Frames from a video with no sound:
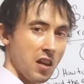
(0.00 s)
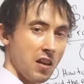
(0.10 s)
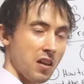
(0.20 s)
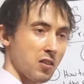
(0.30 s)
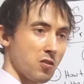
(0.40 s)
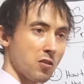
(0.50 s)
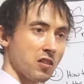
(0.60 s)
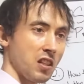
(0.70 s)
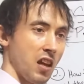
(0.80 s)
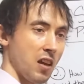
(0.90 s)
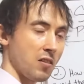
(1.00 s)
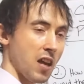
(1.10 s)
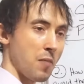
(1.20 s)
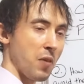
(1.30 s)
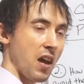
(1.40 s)
type, consulting
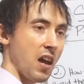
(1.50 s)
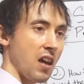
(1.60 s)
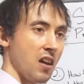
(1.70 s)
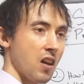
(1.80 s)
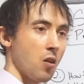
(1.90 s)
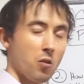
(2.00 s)
type A,